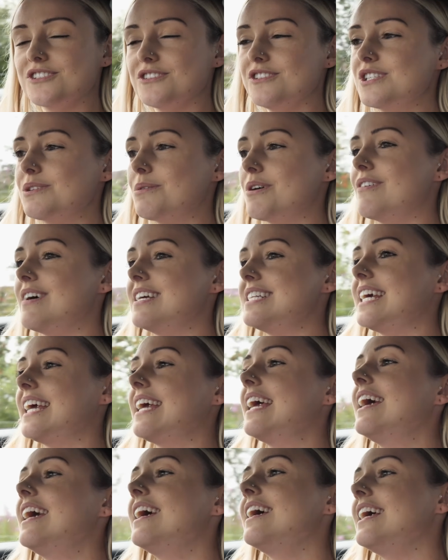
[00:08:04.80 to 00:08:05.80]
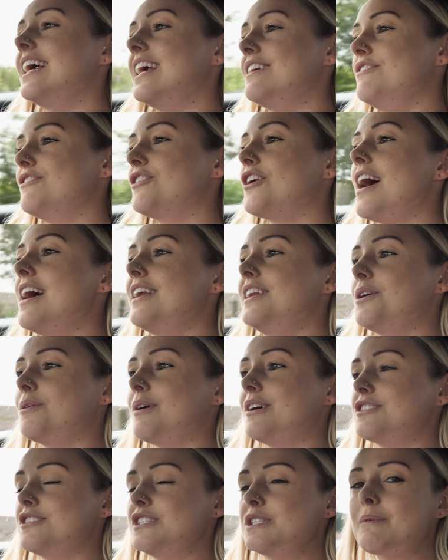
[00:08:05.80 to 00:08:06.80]
done so already. If you've got any
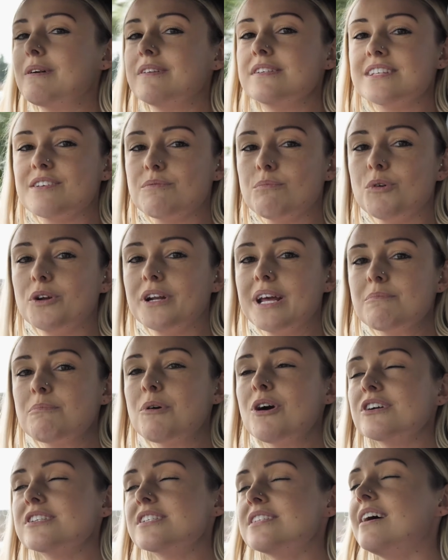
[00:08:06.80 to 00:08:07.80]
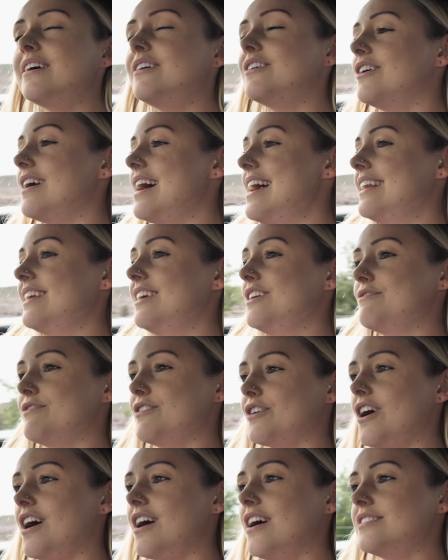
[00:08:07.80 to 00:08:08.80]
questions about the 718 Boxster or any of
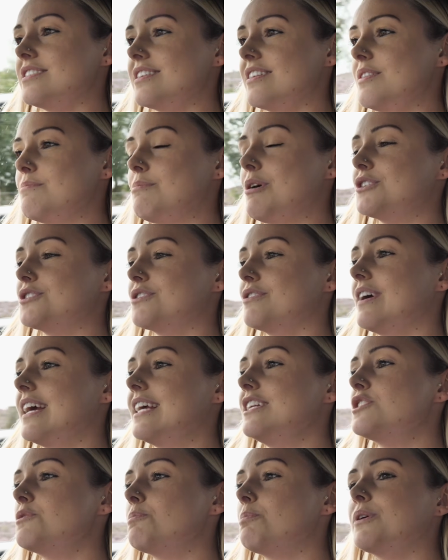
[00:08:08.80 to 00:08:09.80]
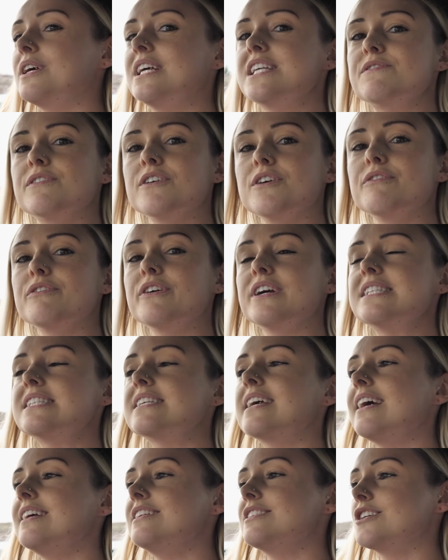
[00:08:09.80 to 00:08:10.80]
the cars in the model range, please feel free to
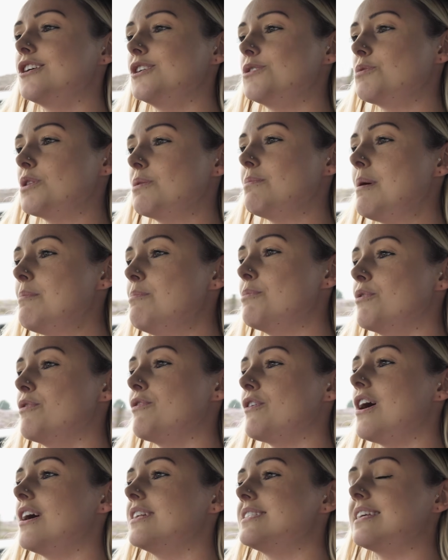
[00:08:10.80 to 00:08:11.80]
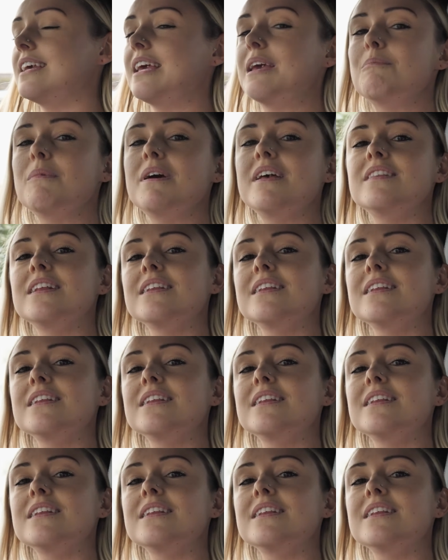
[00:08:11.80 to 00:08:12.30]
get in touch with a member of our team